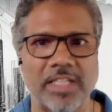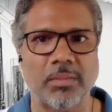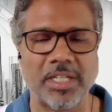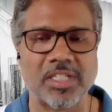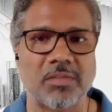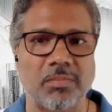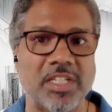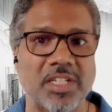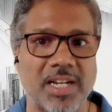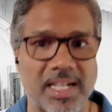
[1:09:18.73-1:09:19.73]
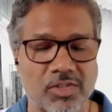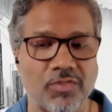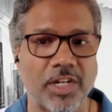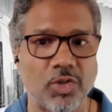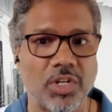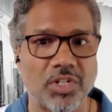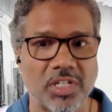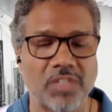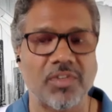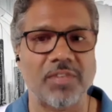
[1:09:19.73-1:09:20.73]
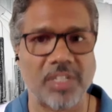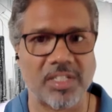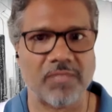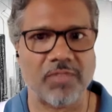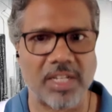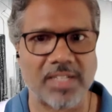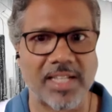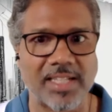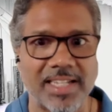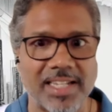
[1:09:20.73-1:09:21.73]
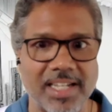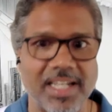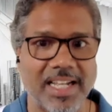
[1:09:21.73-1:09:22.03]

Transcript: get the best class of education as well as healthcare.